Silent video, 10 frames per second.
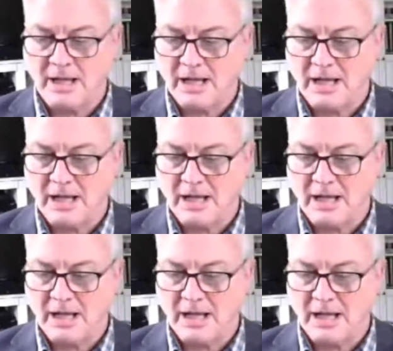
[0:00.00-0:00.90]

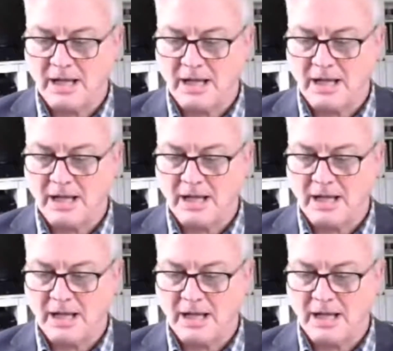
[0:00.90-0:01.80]
thought leaders
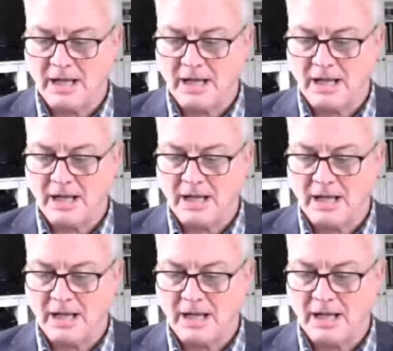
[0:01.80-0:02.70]
from
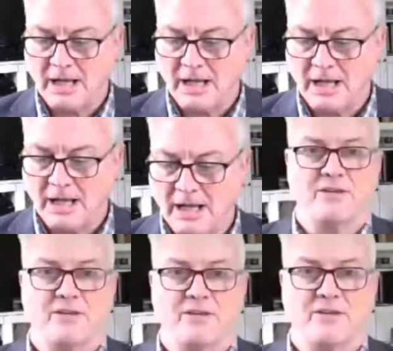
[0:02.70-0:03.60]
TAFE New South Wales.
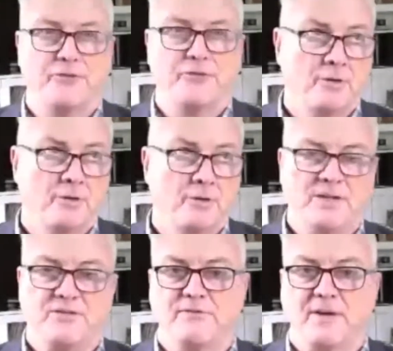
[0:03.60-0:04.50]
We had the
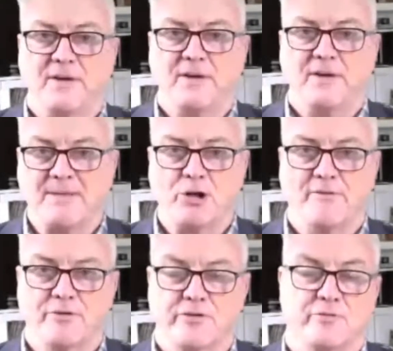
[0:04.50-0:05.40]
Chief Academic
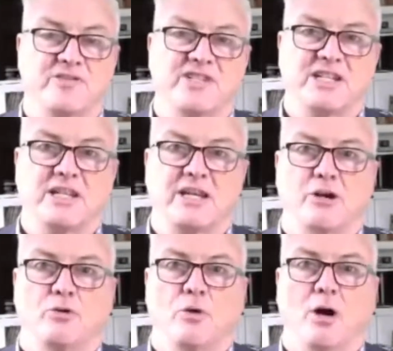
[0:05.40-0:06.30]
Officer and
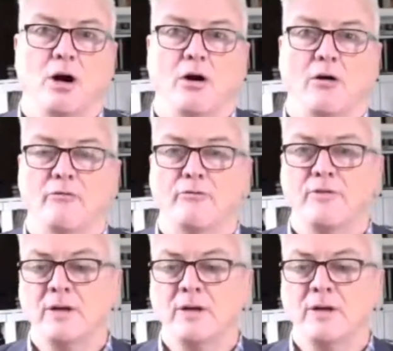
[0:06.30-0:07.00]
CEO of